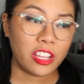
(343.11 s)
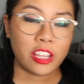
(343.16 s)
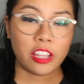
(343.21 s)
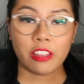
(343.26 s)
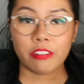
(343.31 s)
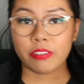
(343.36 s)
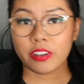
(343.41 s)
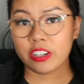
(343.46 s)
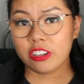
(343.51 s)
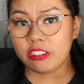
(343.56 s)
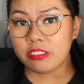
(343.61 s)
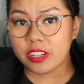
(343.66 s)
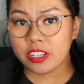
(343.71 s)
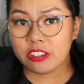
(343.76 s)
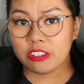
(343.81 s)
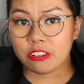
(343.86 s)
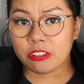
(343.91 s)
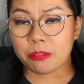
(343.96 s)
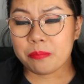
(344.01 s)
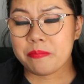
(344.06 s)
If I do, I
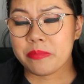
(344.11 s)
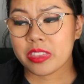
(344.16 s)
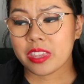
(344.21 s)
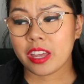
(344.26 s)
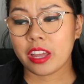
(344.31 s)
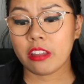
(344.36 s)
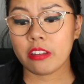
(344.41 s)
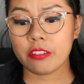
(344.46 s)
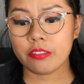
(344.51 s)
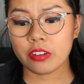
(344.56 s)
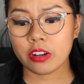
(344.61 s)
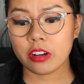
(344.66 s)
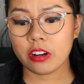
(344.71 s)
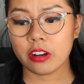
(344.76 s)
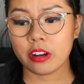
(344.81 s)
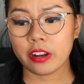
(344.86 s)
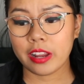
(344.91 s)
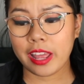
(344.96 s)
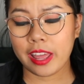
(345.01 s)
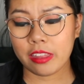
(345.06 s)
do.
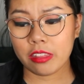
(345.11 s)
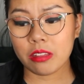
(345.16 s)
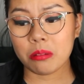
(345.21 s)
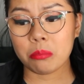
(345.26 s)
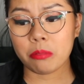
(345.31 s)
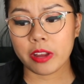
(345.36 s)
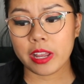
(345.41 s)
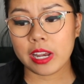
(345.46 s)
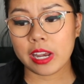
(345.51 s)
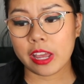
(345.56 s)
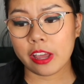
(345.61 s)
However, as of right